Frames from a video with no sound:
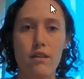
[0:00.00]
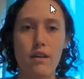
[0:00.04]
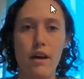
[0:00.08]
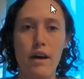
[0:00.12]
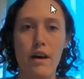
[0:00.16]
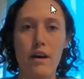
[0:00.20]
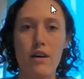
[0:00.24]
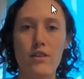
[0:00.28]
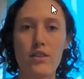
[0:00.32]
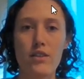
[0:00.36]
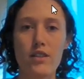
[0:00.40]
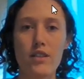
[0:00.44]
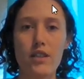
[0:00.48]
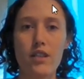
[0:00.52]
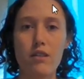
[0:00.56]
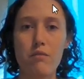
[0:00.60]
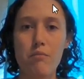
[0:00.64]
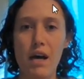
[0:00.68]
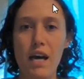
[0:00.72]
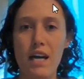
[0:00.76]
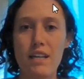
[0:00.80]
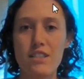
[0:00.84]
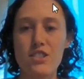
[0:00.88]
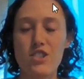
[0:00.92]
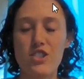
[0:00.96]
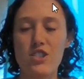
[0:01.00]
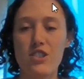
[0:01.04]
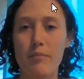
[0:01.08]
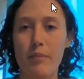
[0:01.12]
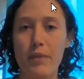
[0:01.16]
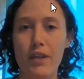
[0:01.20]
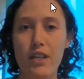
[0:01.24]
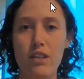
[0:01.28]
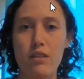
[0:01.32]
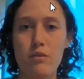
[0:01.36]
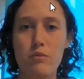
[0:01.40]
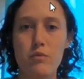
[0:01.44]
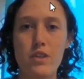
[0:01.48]
How did the match
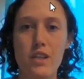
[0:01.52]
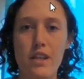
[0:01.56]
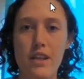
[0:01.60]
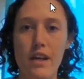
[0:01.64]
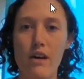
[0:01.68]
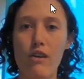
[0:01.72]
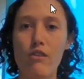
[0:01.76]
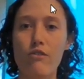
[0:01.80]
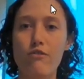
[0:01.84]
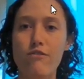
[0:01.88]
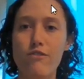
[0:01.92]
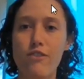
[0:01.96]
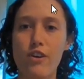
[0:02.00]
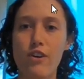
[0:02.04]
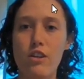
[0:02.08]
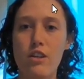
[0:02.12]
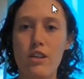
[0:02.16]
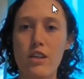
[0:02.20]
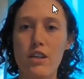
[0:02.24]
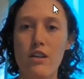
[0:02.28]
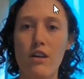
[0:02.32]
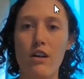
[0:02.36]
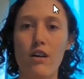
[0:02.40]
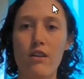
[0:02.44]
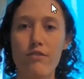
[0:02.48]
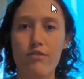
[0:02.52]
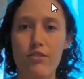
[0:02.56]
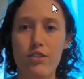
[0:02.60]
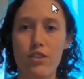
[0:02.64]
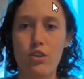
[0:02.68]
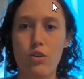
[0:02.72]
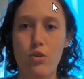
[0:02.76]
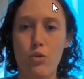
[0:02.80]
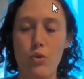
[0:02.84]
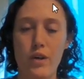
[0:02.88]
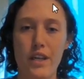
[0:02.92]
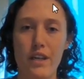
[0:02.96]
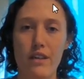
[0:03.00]
spin without falling off the
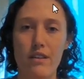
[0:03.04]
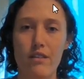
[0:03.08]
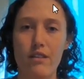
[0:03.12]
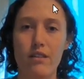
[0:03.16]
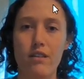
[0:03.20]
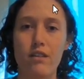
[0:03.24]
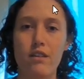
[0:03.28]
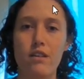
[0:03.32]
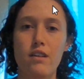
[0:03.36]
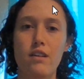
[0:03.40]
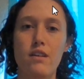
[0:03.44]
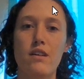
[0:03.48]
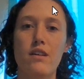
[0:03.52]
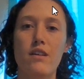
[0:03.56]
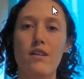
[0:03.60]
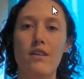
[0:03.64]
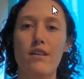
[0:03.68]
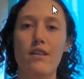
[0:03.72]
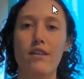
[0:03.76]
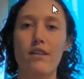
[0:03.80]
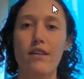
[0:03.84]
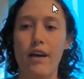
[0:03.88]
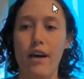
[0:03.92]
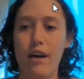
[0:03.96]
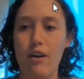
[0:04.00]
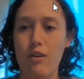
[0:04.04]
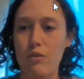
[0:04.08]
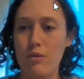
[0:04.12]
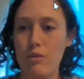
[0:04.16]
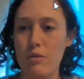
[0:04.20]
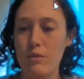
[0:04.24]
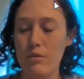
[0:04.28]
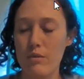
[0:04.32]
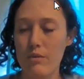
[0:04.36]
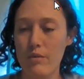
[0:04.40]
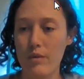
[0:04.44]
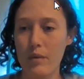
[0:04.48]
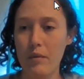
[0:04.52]
coin? Now,
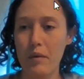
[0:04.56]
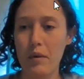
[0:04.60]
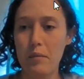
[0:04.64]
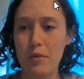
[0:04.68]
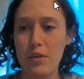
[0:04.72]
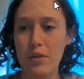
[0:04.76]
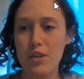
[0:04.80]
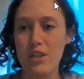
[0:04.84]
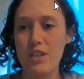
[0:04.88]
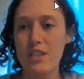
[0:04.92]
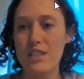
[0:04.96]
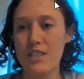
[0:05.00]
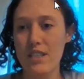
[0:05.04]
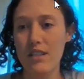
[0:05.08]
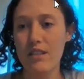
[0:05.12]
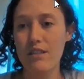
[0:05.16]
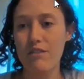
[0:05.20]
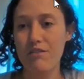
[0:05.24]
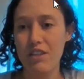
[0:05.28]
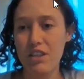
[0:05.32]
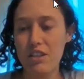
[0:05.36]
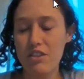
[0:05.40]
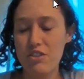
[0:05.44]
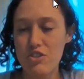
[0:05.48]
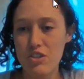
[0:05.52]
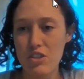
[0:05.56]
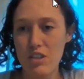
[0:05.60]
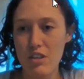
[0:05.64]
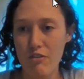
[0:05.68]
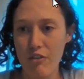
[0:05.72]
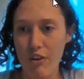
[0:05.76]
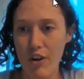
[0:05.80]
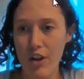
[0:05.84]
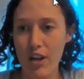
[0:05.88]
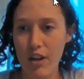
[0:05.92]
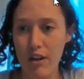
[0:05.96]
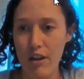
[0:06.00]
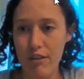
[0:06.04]
remember, it did eventually
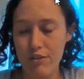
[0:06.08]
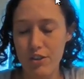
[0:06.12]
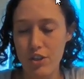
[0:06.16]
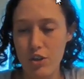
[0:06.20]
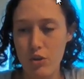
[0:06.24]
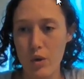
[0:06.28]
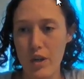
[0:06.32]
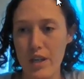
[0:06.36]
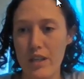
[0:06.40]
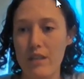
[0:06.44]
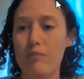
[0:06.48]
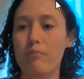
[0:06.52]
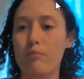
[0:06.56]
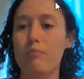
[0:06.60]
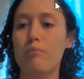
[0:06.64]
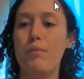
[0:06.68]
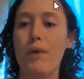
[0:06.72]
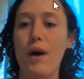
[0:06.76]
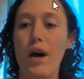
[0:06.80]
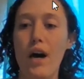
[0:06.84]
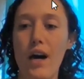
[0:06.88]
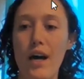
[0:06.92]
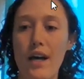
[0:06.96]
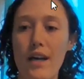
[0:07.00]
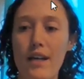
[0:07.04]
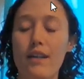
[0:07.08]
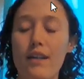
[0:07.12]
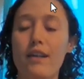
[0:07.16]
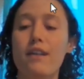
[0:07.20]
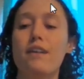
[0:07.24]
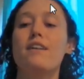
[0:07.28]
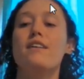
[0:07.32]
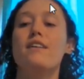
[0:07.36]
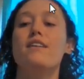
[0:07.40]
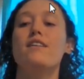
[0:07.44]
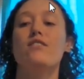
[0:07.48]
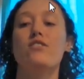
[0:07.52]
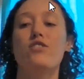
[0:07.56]
fall off the coin, but
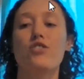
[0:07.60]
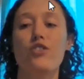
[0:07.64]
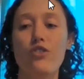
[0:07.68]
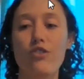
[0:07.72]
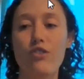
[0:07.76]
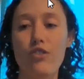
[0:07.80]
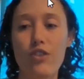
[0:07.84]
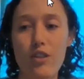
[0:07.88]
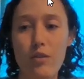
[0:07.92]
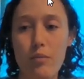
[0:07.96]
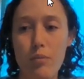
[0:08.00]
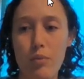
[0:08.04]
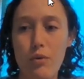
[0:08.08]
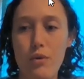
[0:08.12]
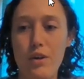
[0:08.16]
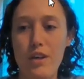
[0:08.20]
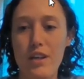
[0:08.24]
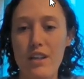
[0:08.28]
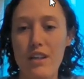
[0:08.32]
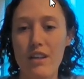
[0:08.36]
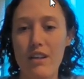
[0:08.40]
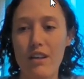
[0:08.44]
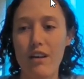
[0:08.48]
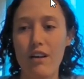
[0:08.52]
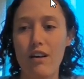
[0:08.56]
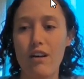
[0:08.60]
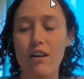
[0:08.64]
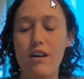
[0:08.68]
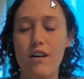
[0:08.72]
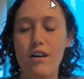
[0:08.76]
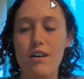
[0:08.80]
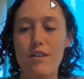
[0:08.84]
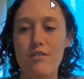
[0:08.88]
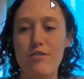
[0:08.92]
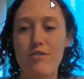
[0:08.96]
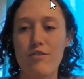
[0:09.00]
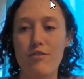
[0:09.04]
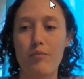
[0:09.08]
to the point
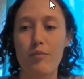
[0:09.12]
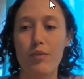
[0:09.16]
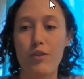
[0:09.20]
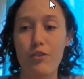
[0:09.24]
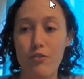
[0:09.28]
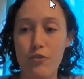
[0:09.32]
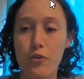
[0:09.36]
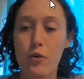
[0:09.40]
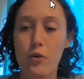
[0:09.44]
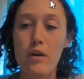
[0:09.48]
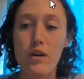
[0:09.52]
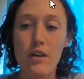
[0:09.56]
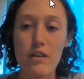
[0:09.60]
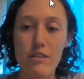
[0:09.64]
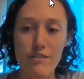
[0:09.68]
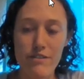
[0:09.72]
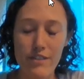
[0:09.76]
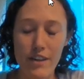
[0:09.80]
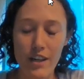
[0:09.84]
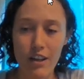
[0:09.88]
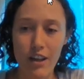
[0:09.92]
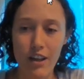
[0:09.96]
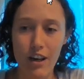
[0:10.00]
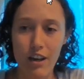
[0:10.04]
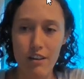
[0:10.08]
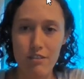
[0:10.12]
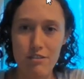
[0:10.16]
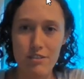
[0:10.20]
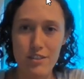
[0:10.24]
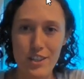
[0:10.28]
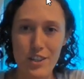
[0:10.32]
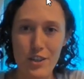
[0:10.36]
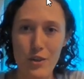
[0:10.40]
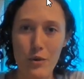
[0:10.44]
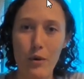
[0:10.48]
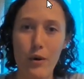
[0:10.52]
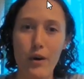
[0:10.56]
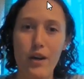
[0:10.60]
of before it fell off the
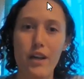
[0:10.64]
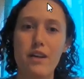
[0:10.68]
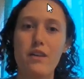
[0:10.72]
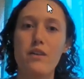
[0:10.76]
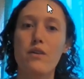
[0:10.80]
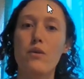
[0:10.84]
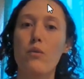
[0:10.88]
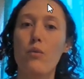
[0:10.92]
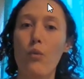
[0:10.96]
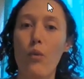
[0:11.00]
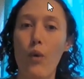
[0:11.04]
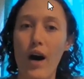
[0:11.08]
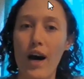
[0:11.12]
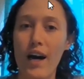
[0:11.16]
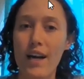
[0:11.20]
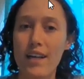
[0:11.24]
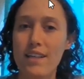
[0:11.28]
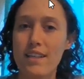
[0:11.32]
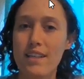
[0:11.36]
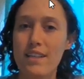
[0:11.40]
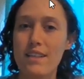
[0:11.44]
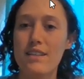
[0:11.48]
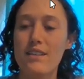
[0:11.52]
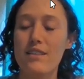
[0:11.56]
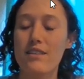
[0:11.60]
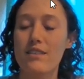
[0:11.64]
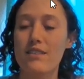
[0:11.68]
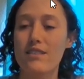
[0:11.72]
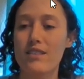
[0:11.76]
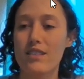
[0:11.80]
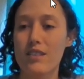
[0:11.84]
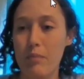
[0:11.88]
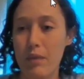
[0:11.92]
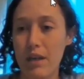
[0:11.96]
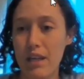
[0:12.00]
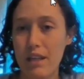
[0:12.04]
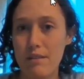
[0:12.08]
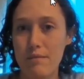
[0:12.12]
coin, why did it
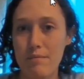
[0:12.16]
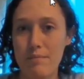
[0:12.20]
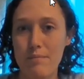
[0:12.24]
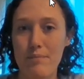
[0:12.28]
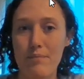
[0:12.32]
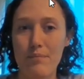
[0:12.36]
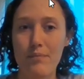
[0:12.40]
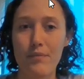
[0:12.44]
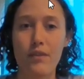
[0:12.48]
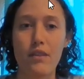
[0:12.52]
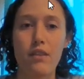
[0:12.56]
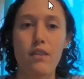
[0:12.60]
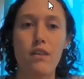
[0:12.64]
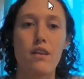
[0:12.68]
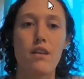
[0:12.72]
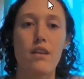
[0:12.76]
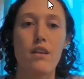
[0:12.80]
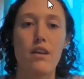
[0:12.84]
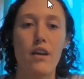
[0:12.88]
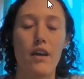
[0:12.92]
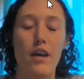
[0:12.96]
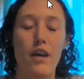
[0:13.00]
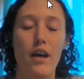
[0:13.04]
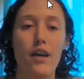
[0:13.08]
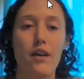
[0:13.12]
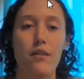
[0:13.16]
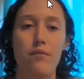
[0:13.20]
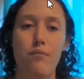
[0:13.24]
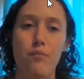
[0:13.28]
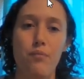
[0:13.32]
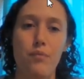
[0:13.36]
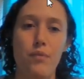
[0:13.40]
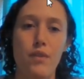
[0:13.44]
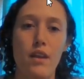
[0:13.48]
spin? Okay.